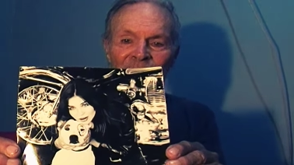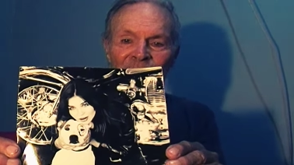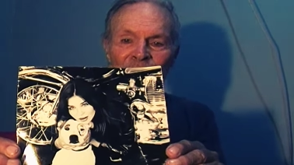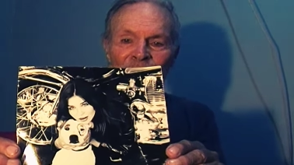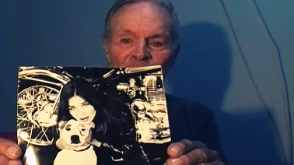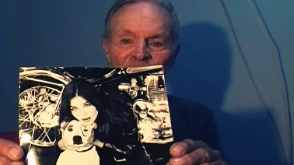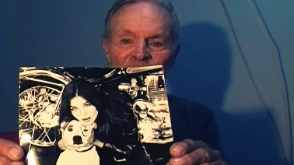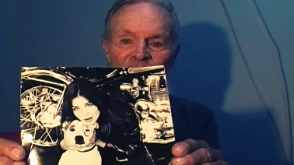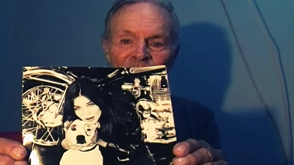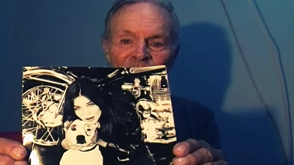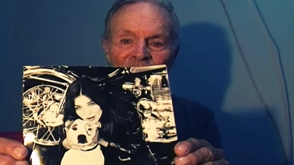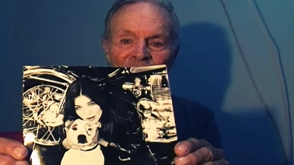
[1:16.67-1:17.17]

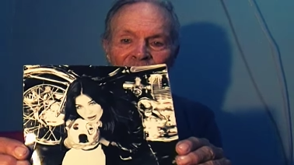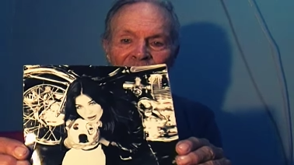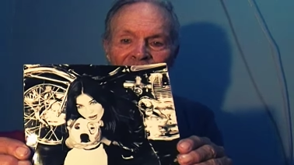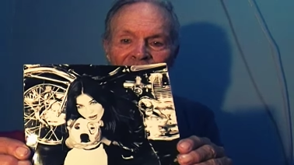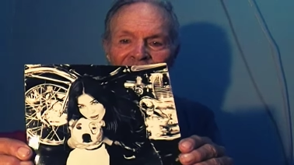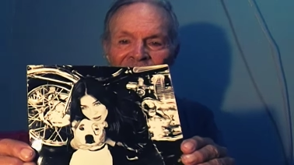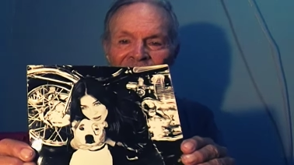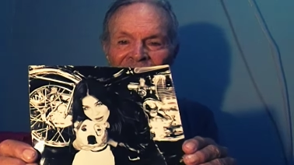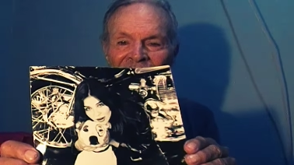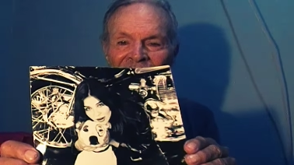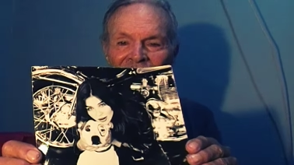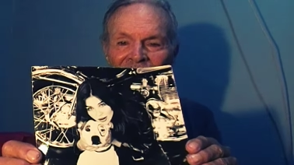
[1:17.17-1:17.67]
June was
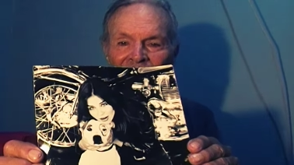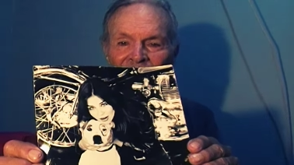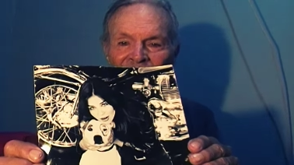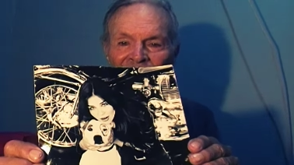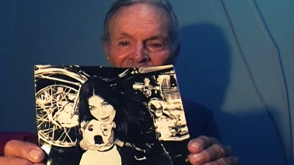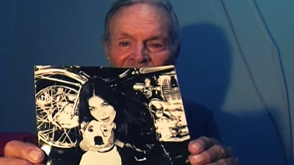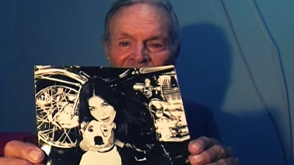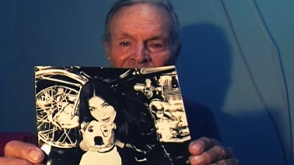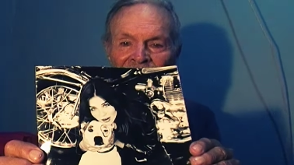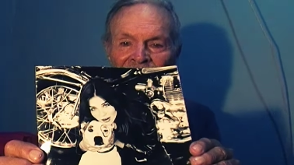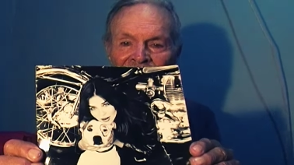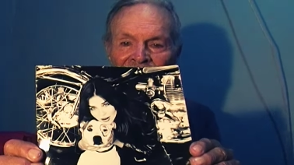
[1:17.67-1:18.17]
a little
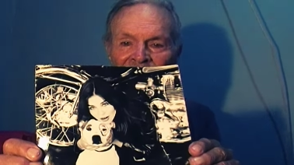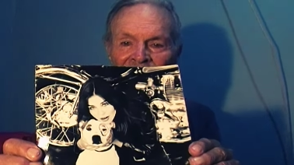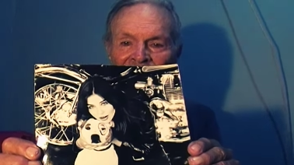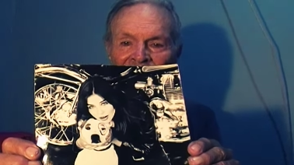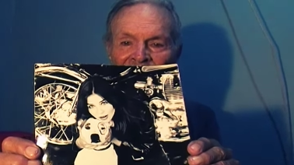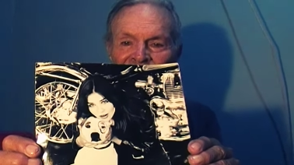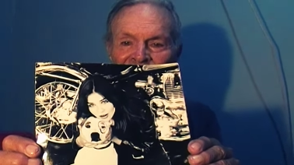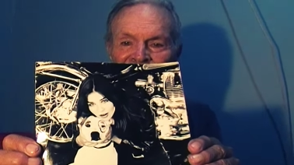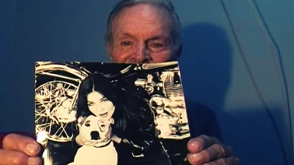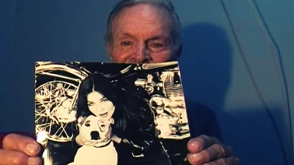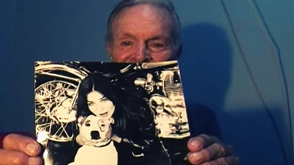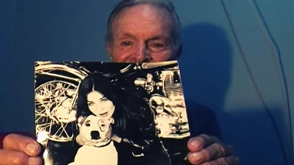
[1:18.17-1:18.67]
bit on the
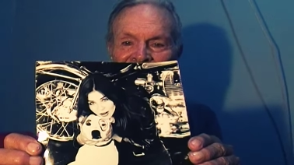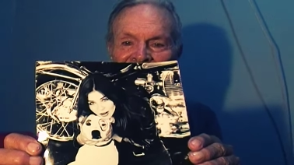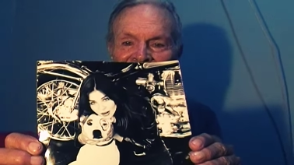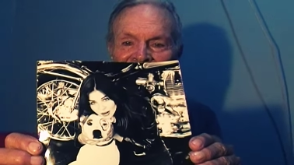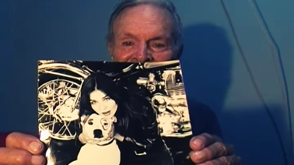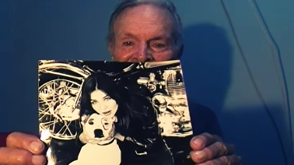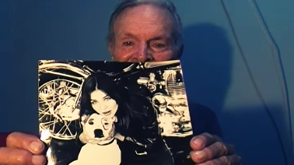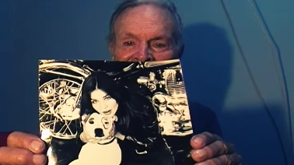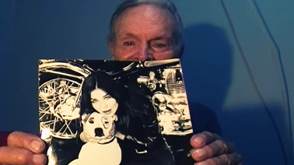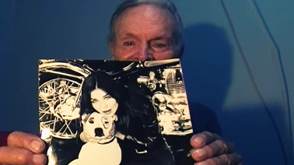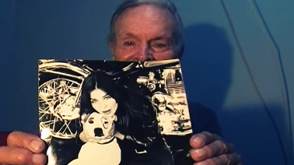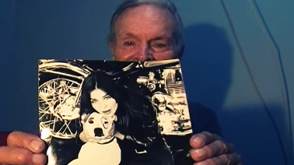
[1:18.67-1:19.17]
younger
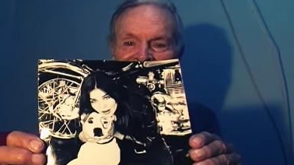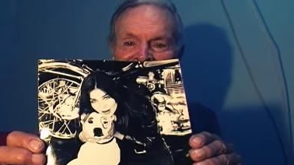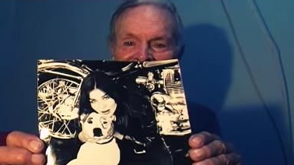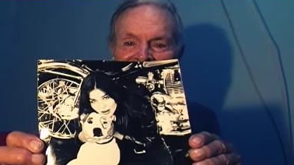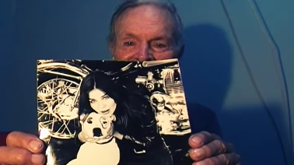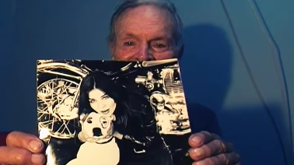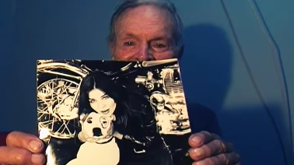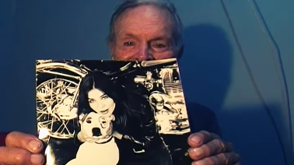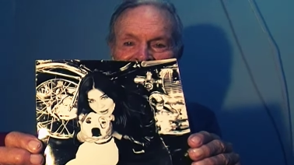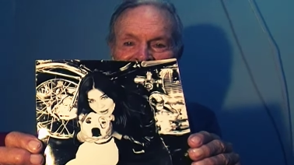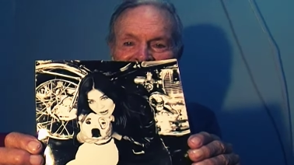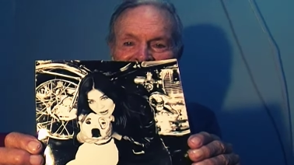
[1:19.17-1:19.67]
side
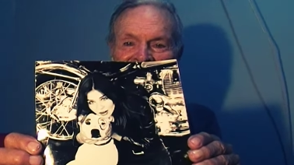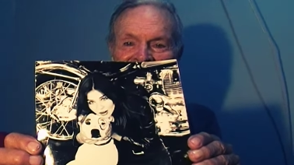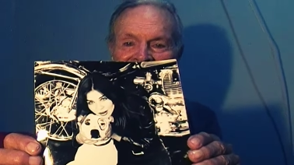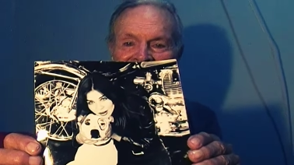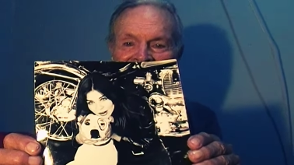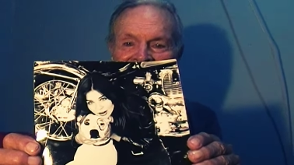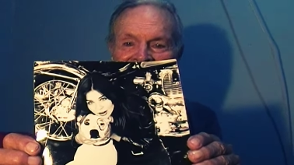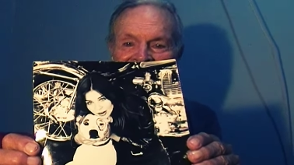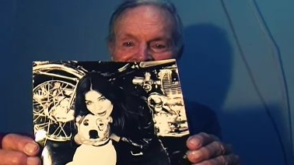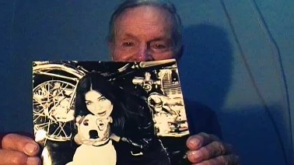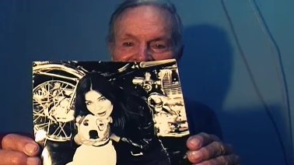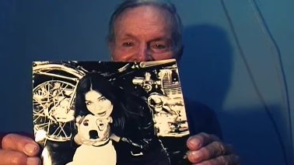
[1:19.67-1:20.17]
here.
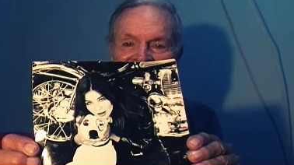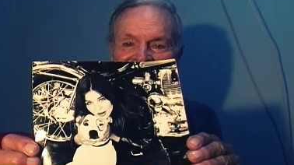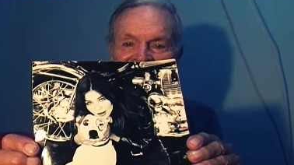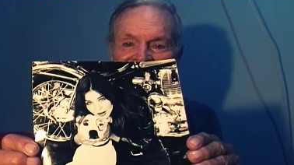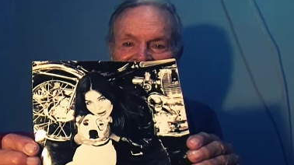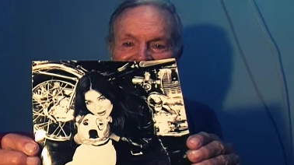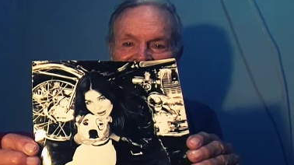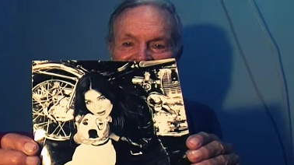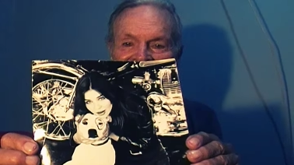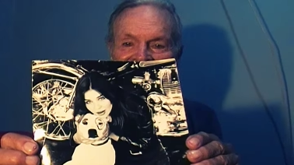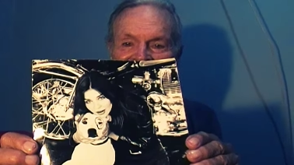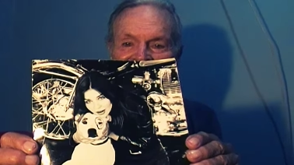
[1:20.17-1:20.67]

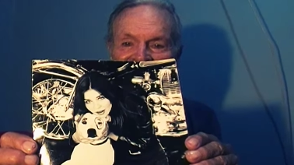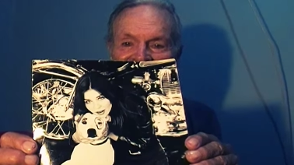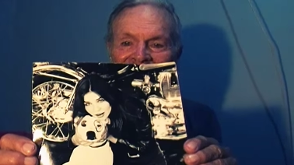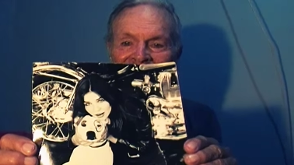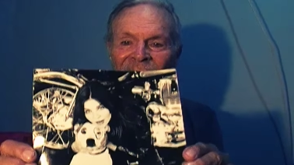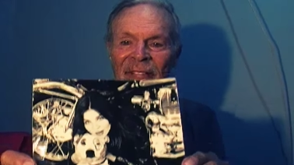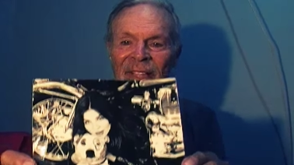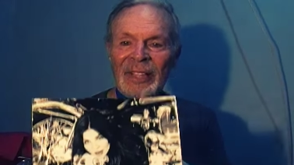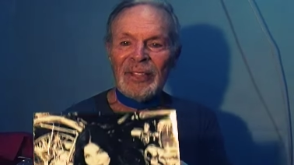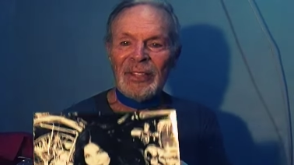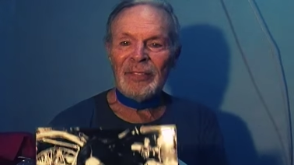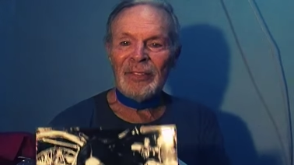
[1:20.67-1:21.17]

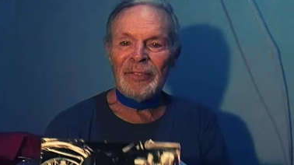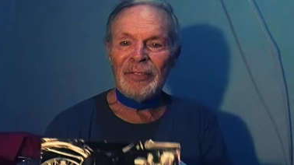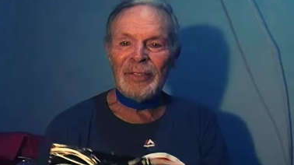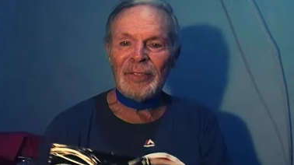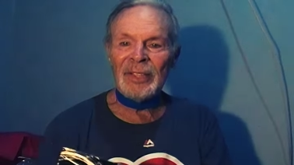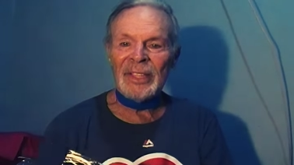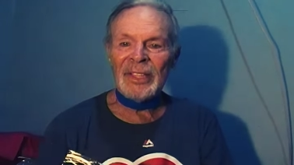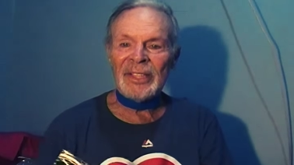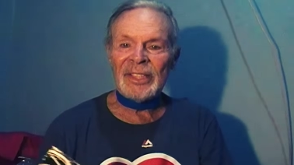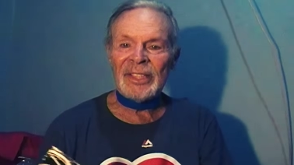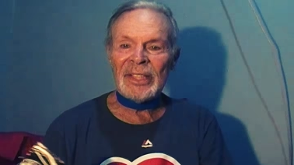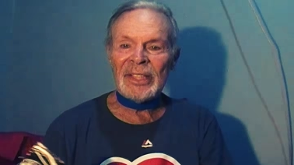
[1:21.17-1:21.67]
And thank you
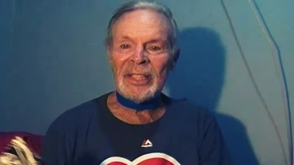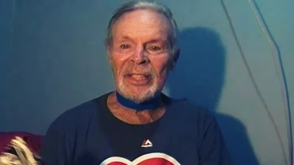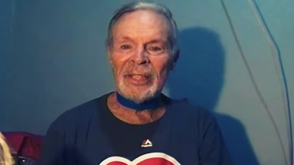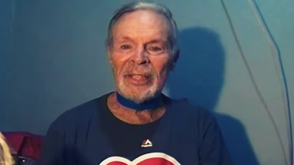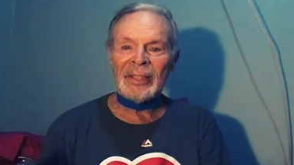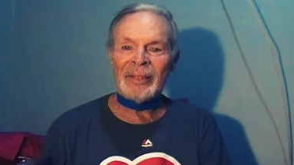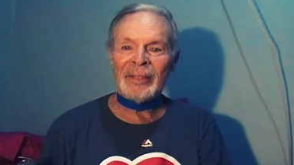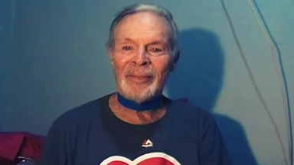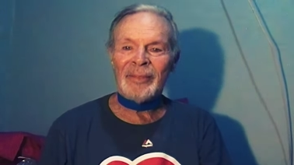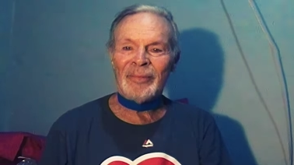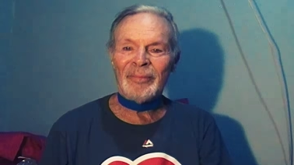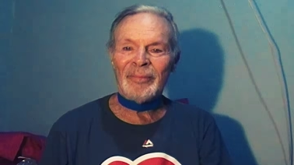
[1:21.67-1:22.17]
for
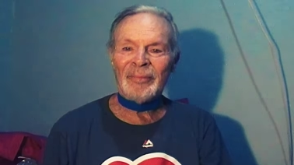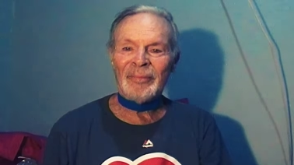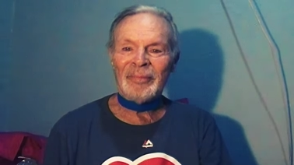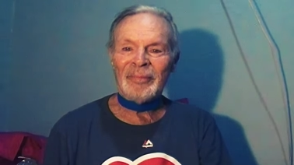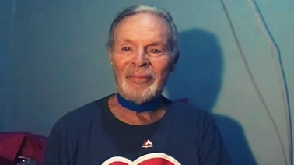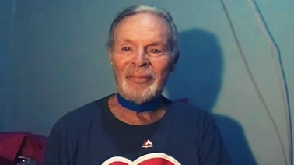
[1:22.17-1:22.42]
listening.